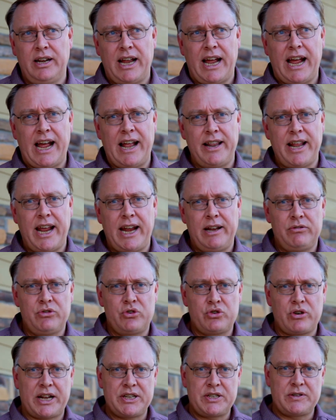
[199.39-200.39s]
and then
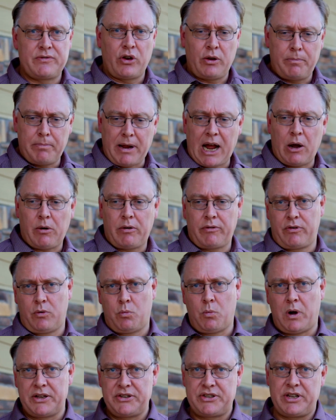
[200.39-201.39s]
transfer power from
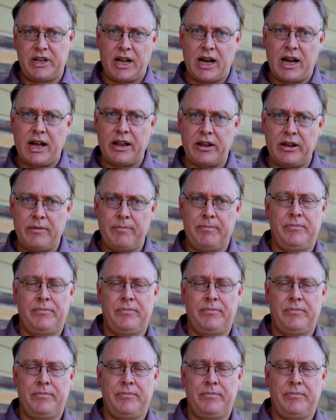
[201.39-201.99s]
one to the other.